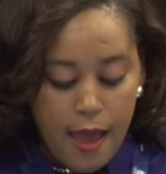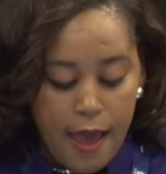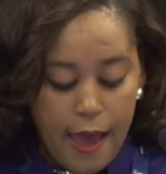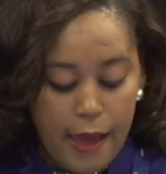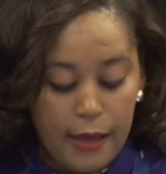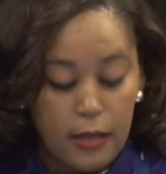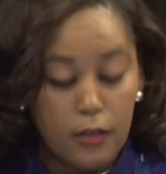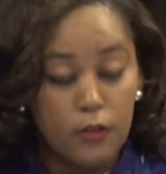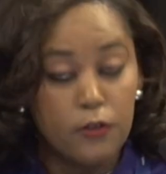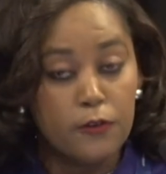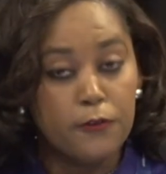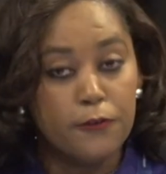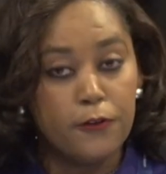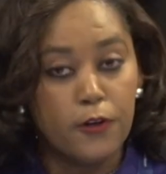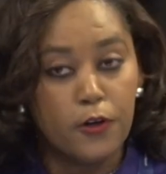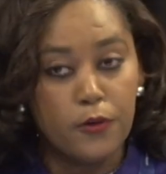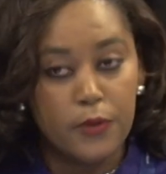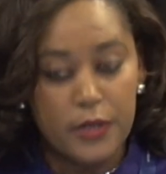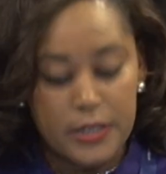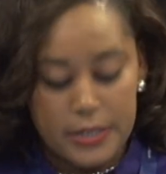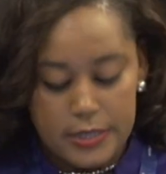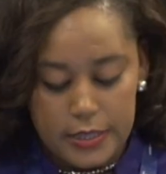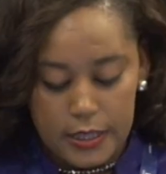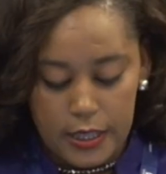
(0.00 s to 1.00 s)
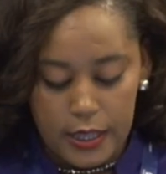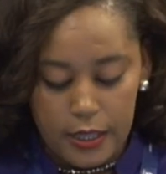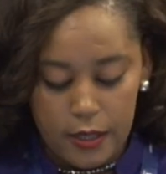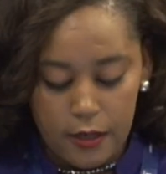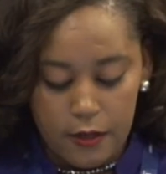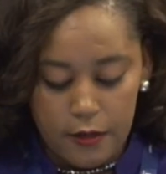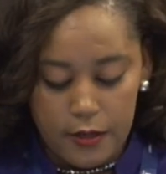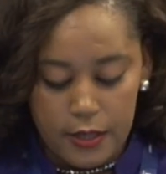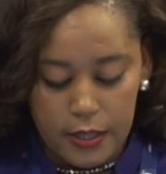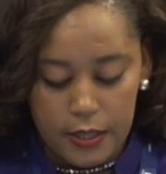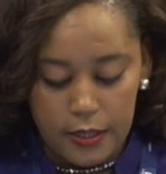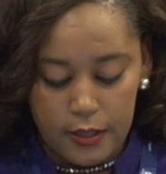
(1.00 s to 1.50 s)
I look forward to
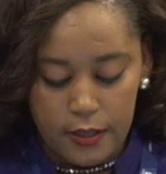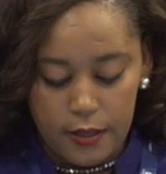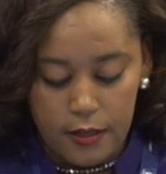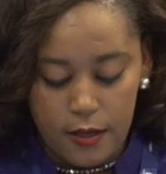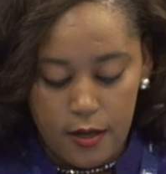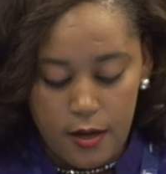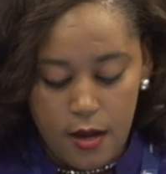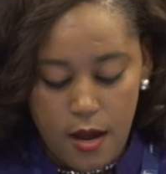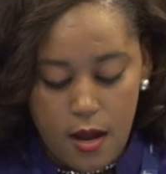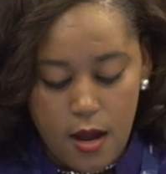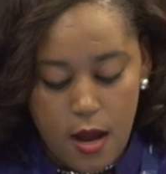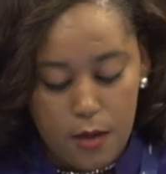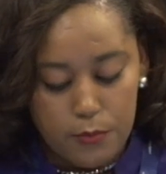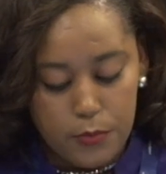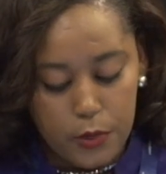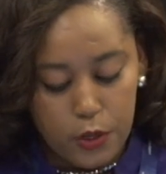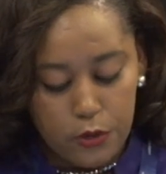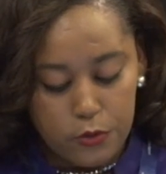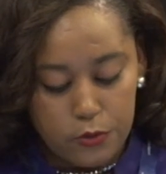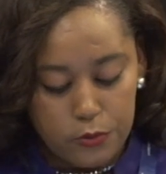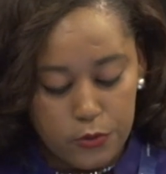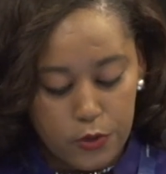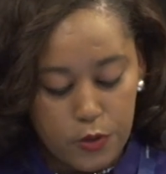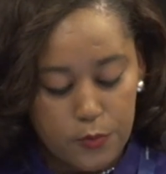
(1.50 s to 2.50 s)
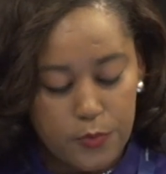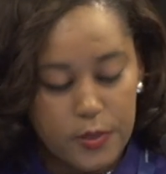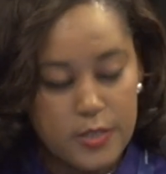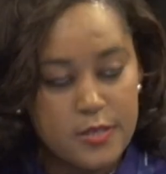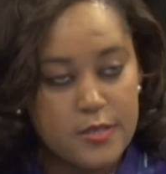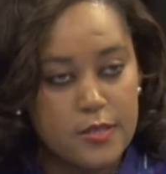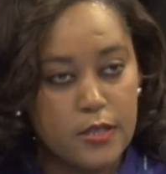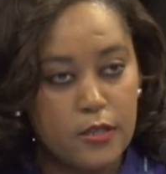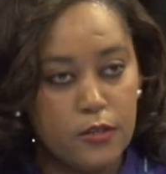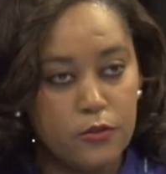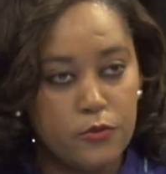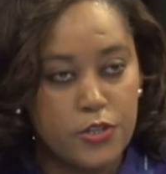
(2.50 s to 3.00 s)
hearing about
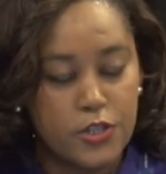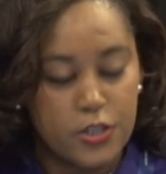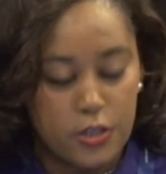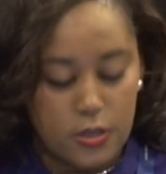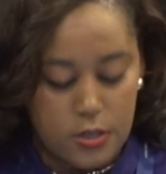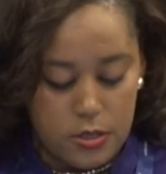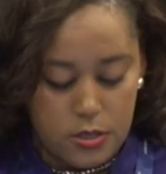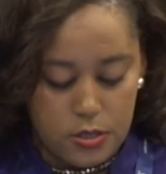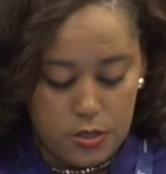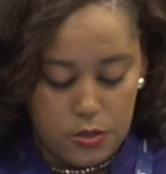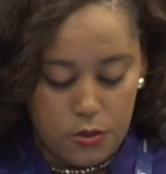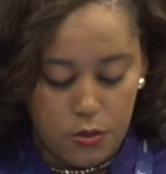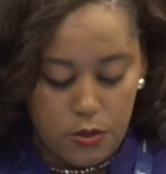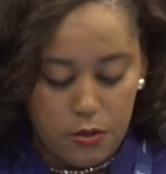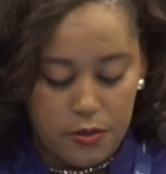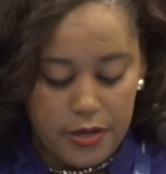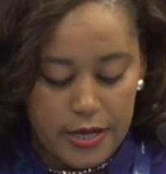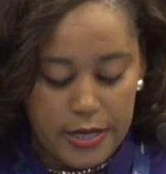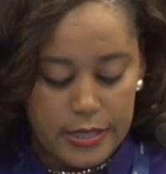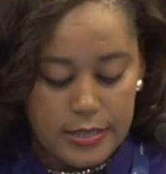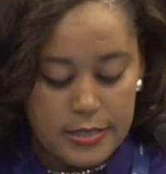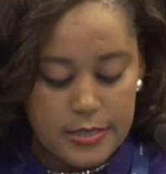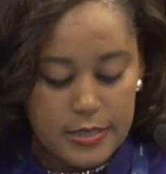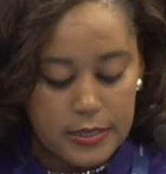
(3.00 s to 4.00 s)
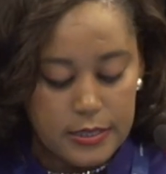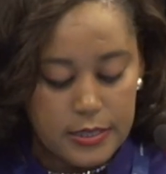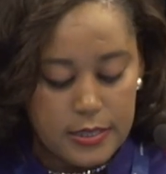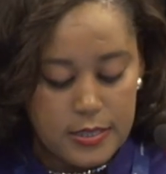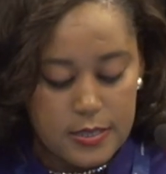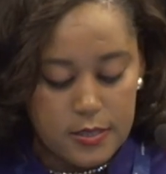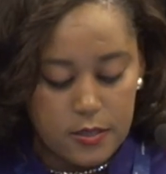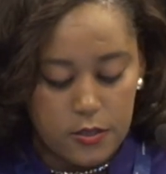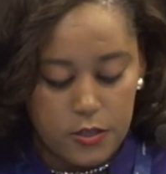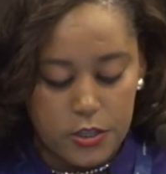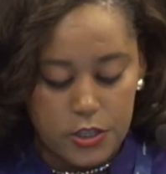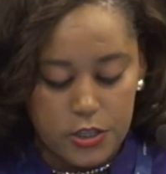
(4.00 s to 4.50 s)
robust solutions-oriented
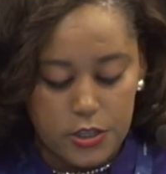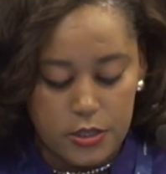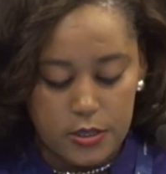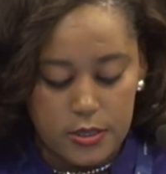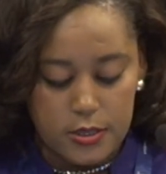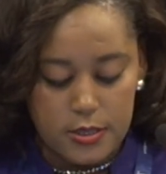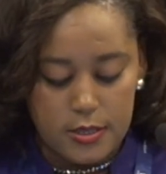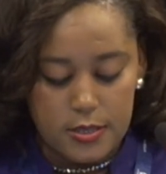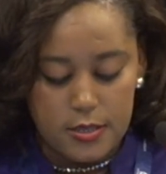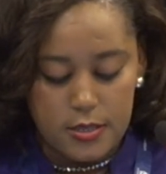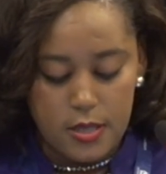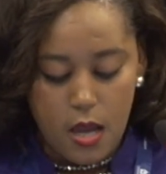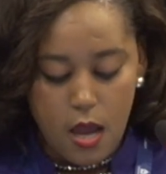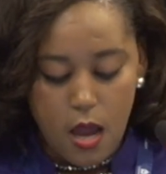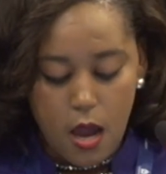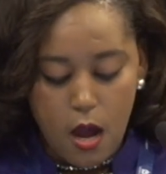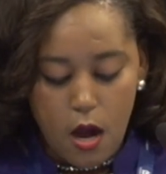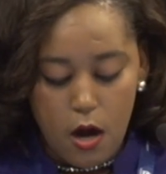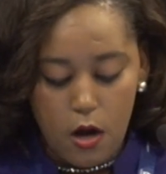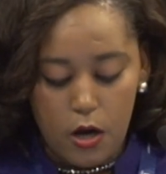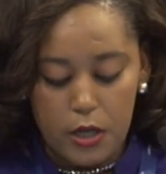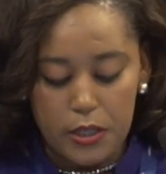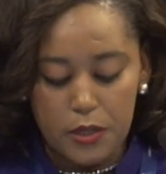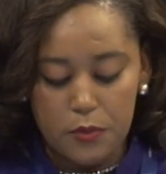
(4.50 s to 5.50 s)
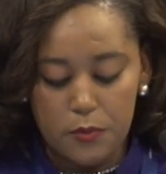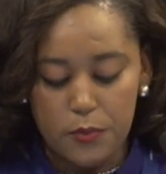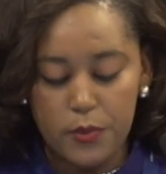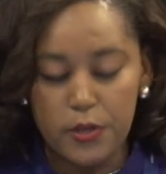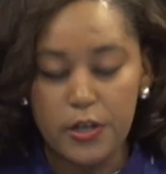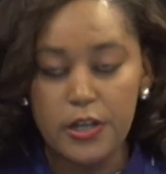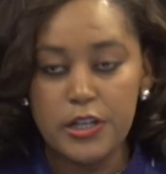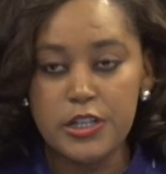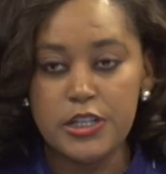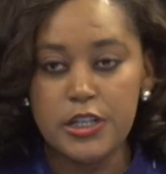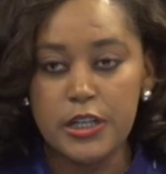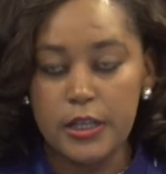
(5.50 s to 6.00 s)
discussions on
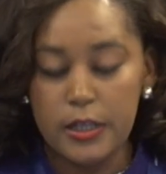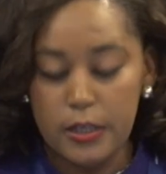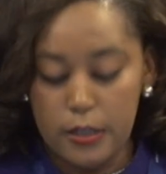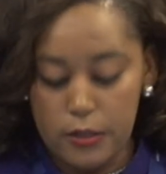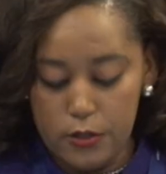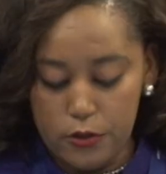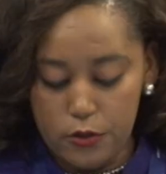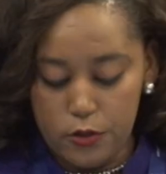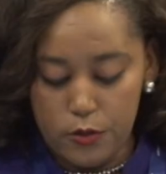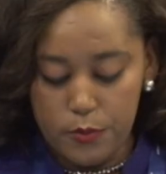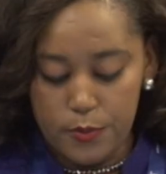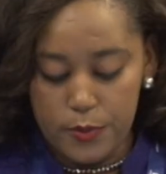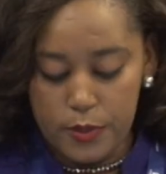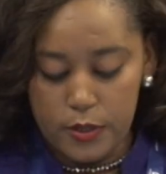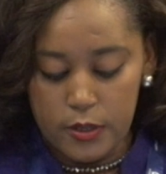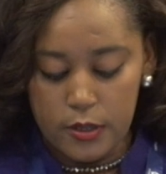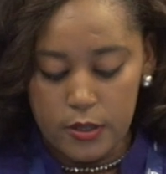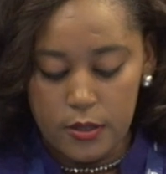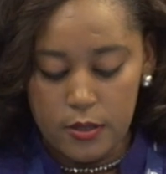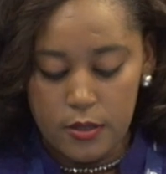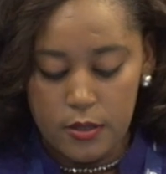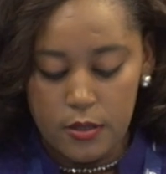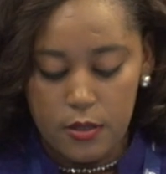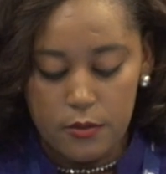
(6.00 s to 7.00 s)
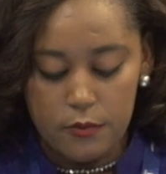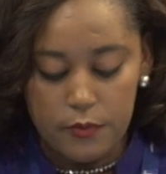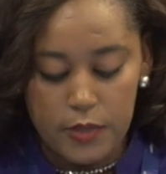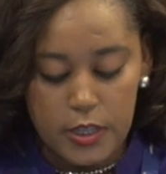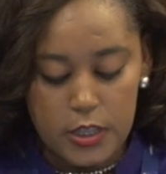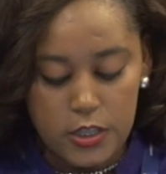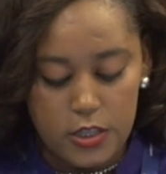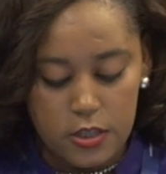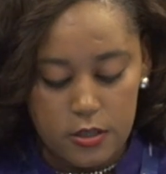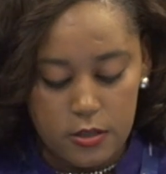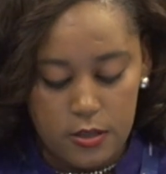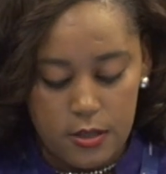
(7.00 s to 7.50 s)
emerging global,
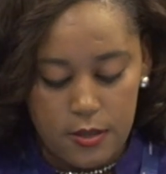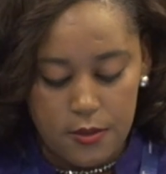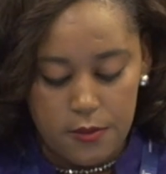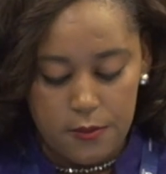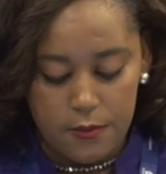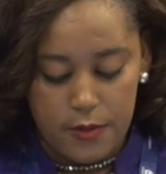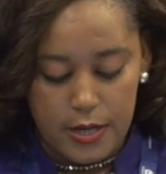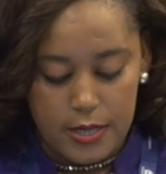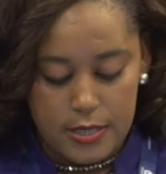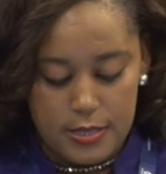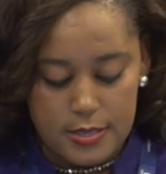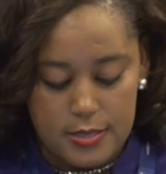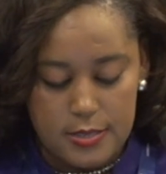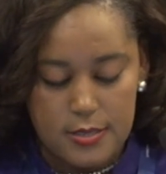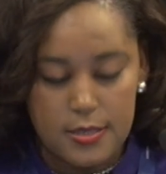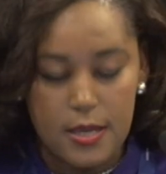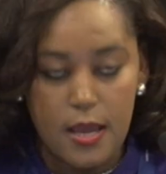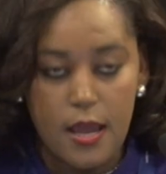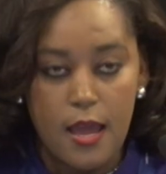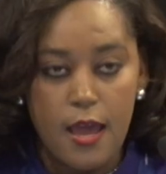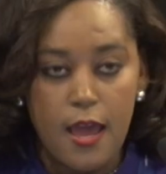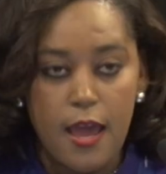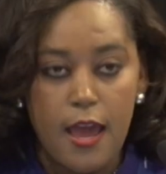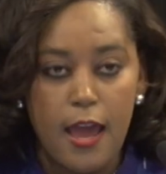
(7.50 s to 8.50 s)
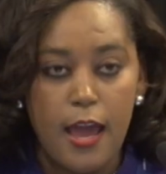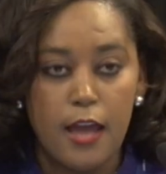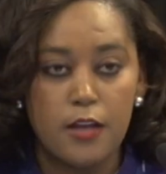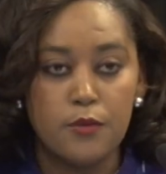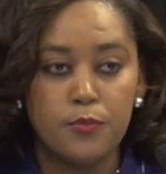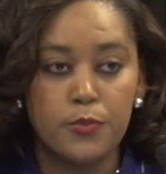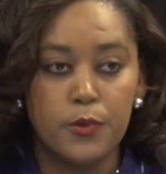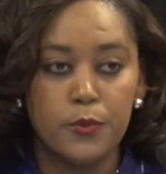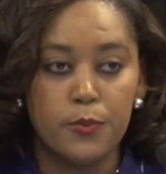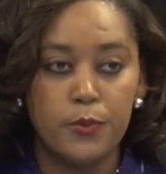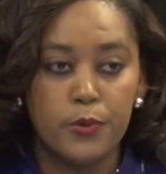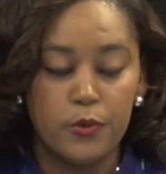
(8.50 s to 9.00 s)
regional threats
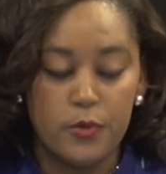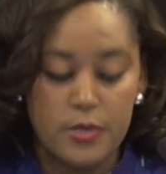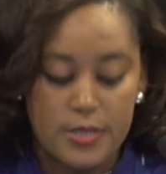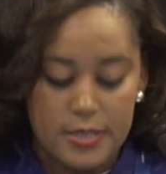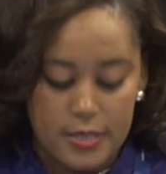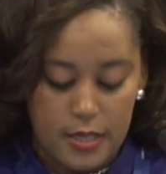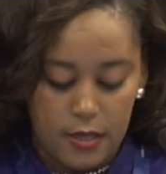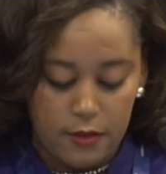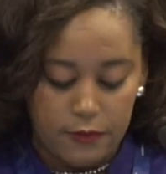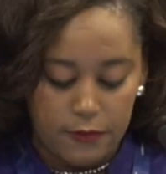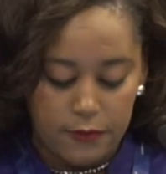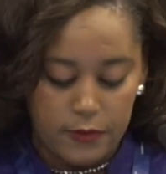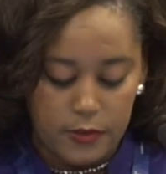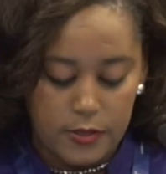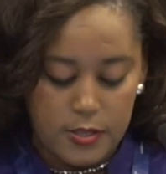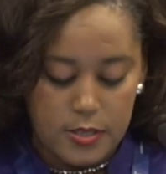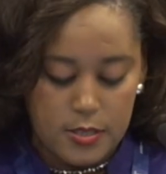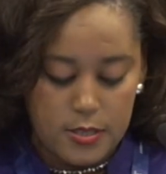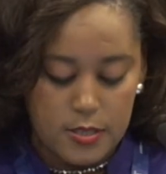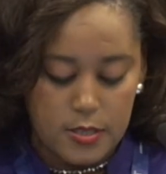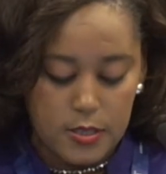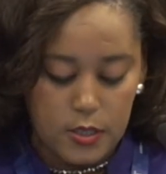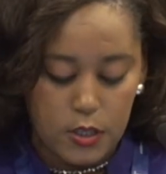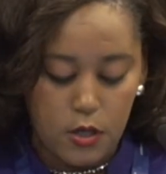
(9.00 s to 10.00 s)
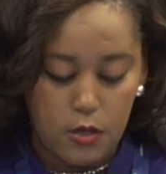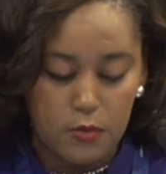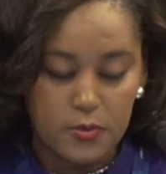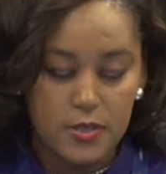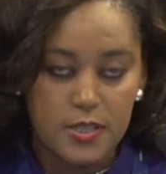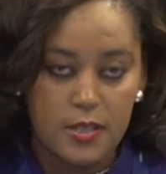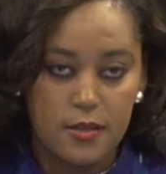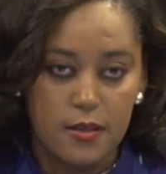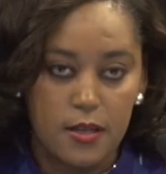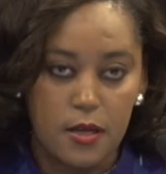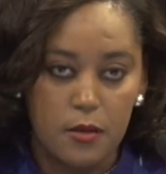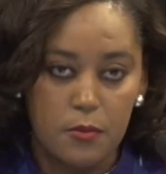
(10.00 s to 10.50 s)
and proposed efforts to
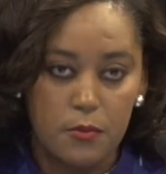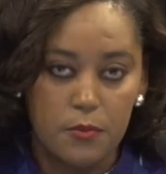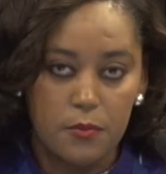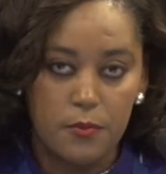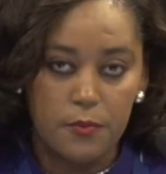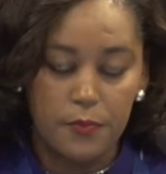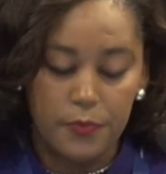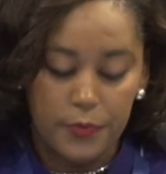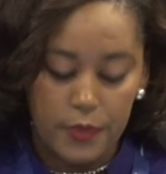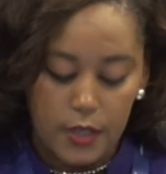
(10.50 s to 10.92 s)
counter them,